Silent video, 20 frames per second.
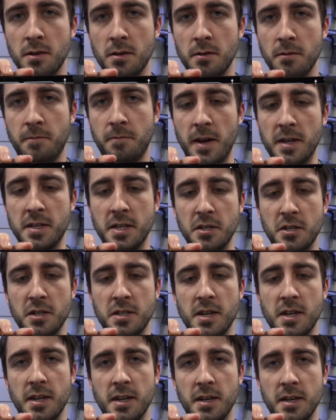facing just
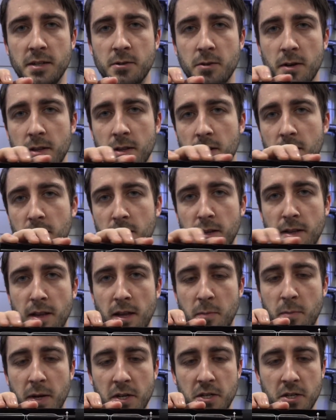like it is right there, in
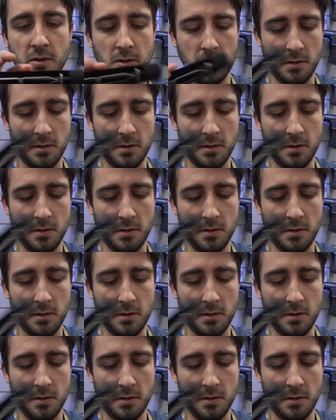that picture.